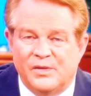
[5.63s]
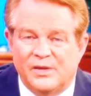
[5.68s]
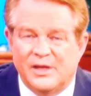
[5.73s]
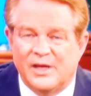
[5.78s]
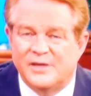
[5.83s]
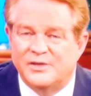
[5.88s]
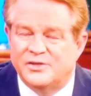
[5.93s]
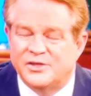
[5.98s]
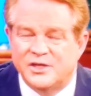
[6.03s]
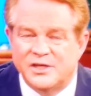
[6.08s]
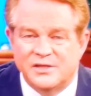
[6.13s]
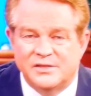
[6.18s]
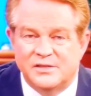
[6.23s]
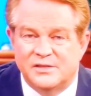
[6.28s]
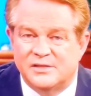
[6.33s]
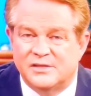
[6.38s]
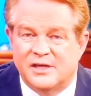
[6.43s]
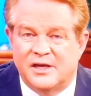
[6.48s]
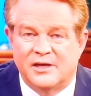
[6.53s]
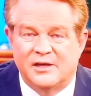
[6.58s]
Let
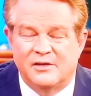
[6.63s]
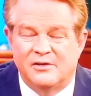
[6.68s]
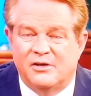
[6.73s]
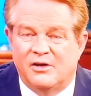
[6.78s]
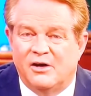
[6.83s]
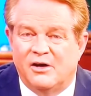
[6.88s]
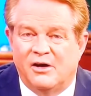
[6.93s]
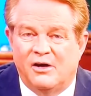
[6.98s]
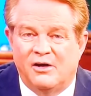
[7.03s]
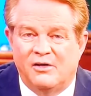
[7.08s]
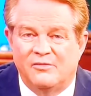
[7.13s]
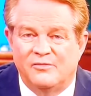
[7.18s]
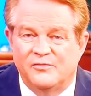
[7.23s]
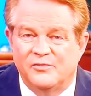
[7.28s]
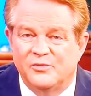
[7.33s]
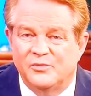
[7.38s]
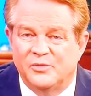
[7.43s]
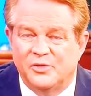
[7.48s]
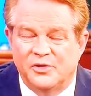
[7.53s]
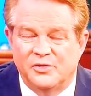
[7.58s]
Jesus take it all
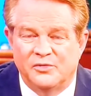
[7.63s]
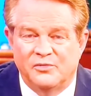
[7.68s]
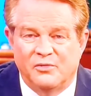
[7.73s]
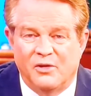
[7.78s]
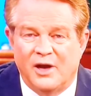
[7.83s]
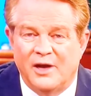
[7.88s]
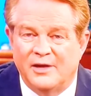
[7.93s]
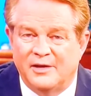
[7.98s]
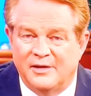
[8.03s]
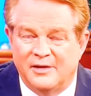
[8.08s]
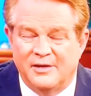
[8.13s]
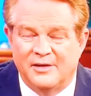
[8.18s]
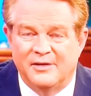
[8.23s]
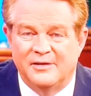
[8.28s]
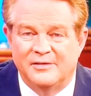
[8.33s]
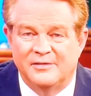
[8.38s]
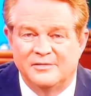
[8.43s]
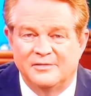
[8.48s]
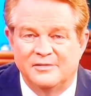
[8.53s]
from you right now.